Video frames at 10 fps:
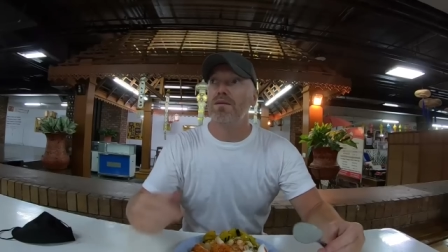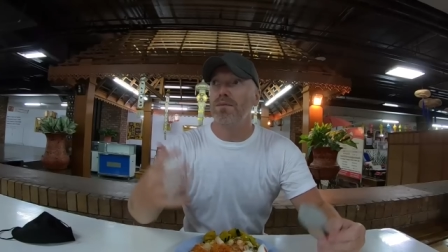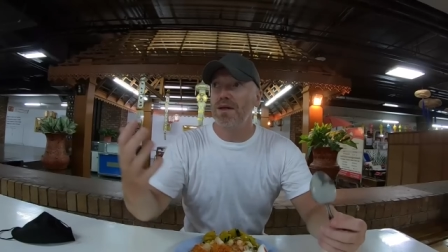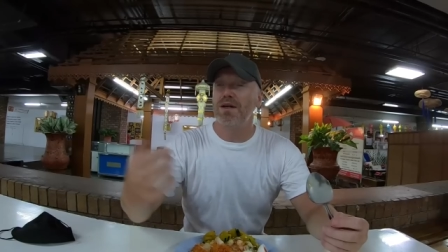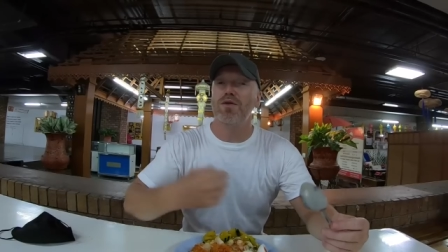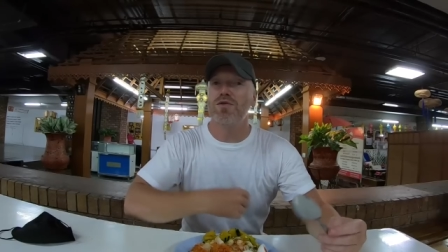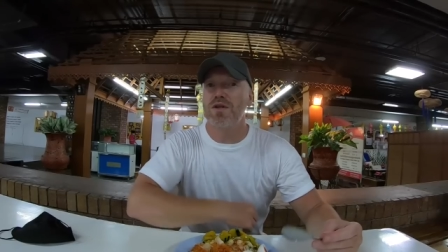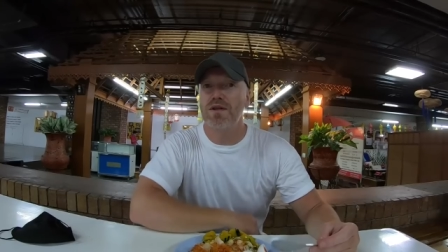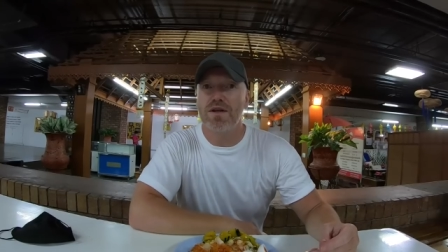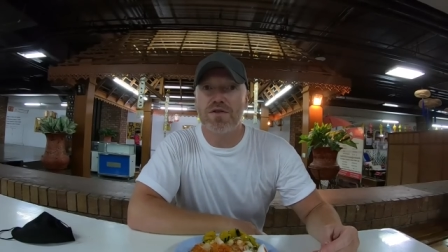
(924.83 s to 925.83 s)
We're
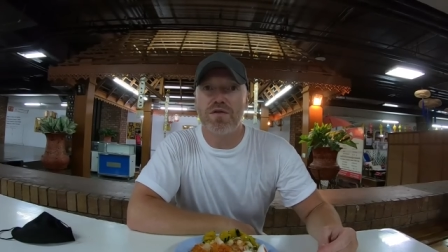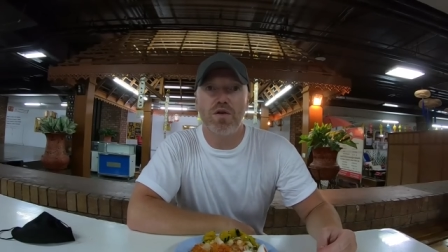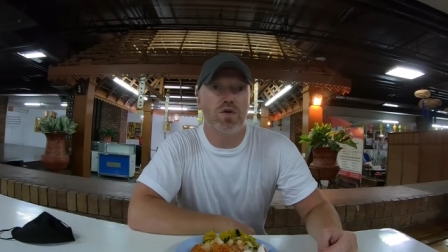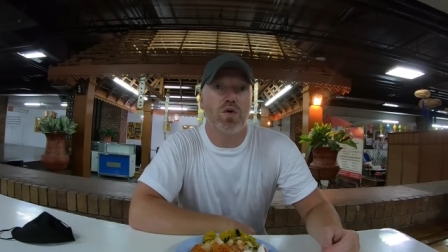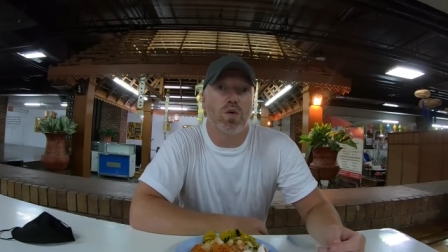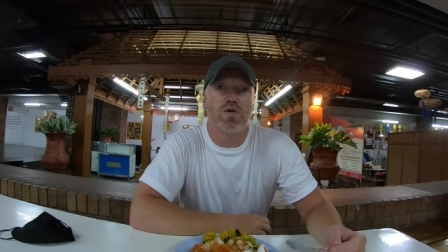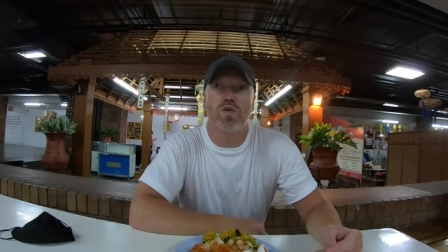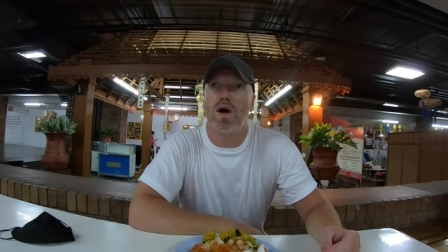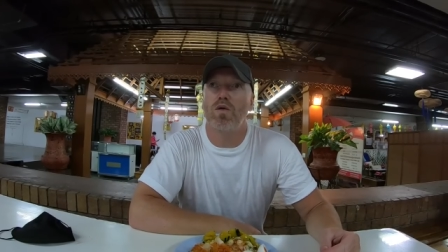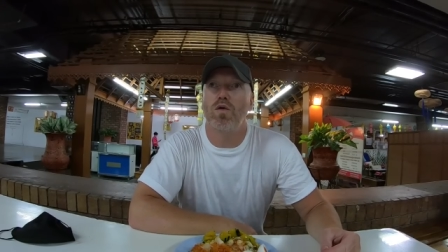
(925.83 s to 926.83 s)
losing this food court as
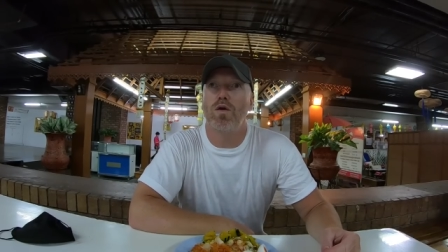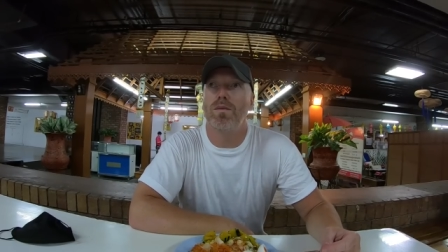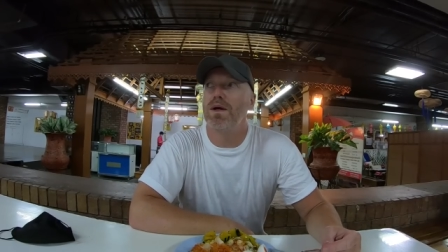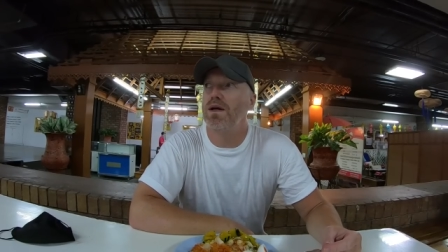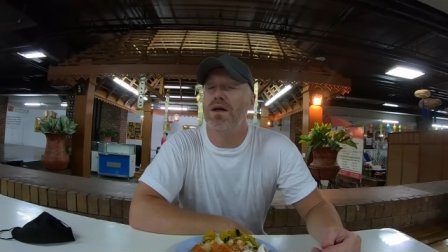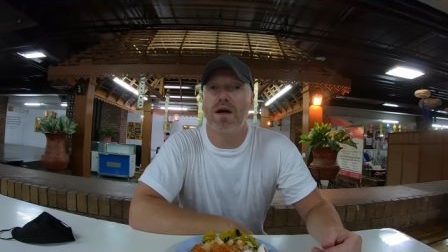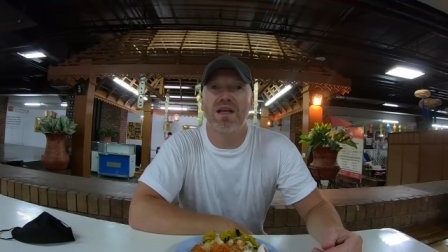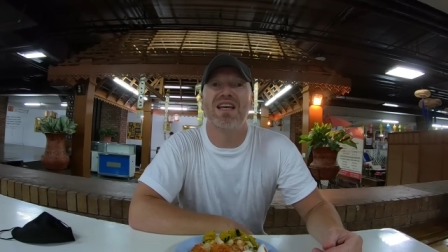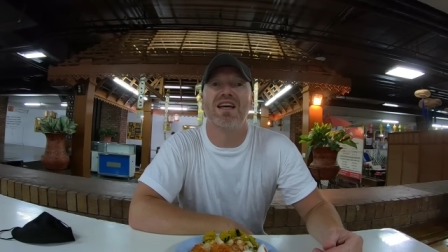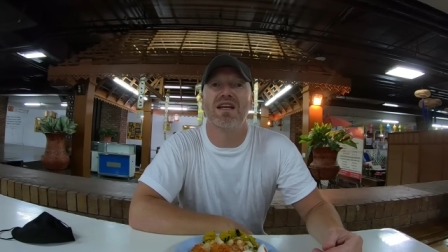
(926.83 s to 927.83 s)
well will be
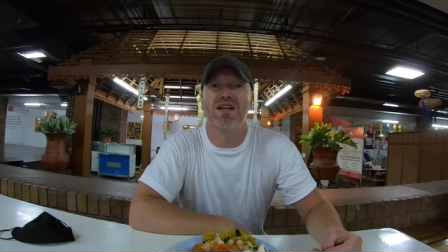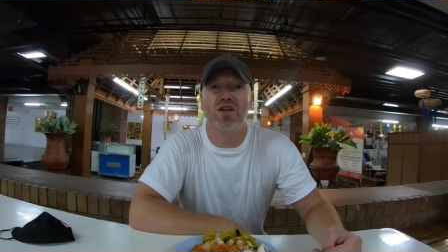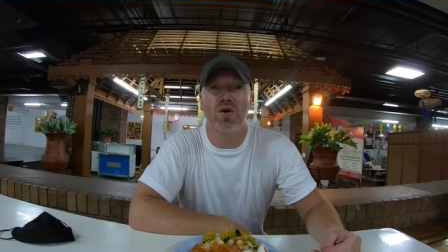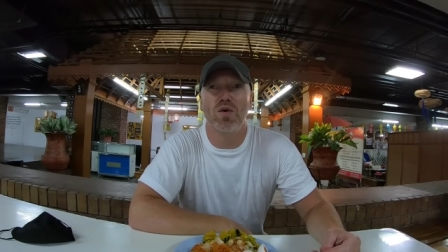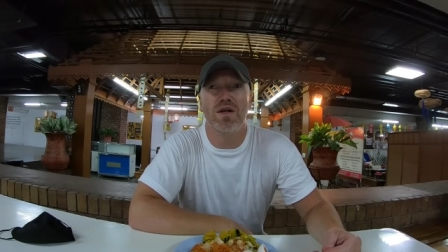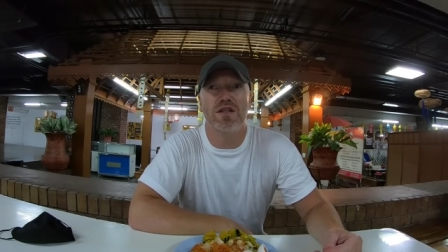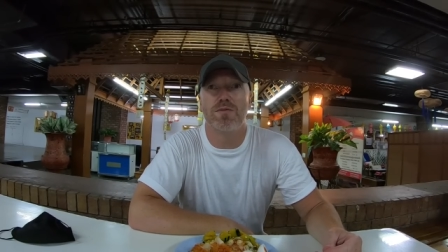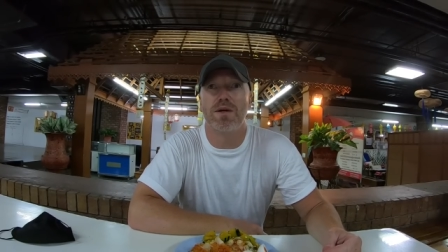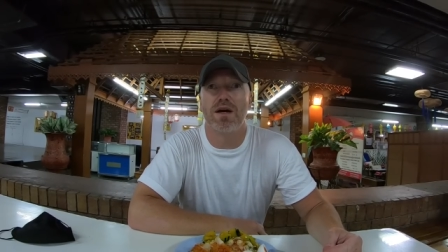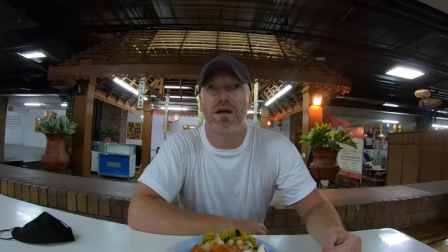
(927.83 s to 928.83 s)
kicking the ghoulies
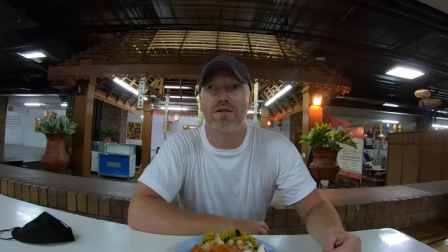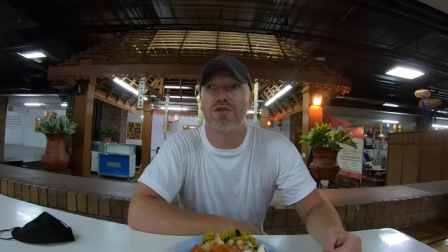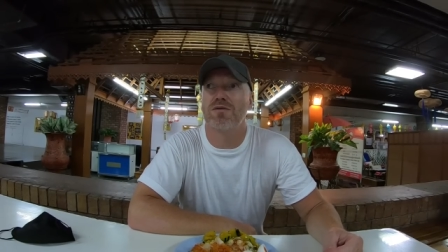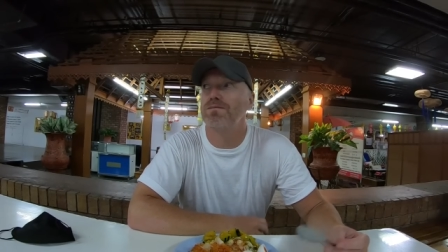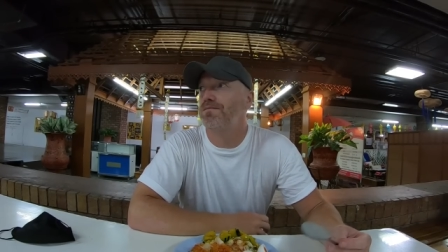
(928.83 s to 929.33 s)
because